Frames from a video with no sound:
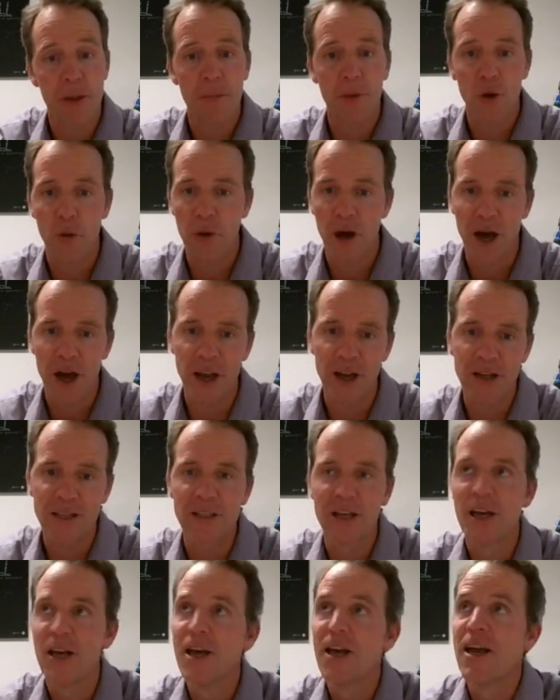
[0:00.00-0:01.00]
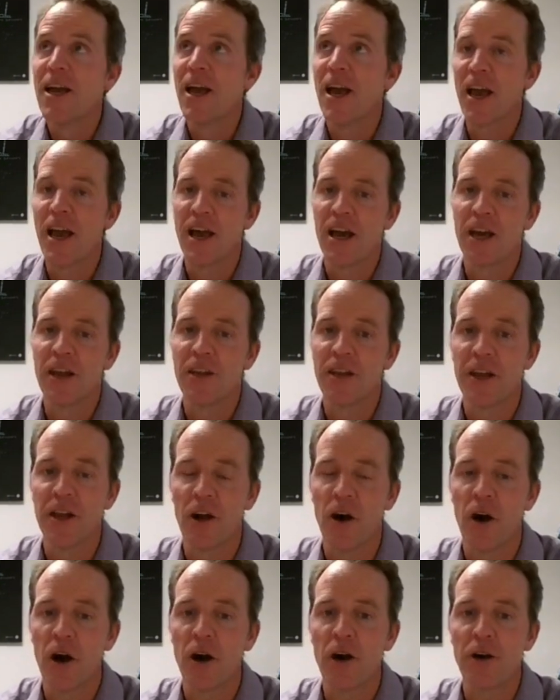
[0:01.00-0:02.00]
probiotics and they
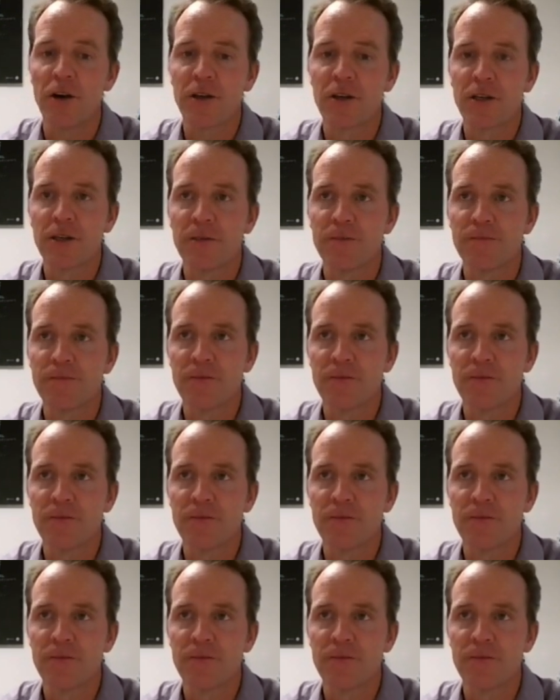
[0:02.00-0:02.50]
aren't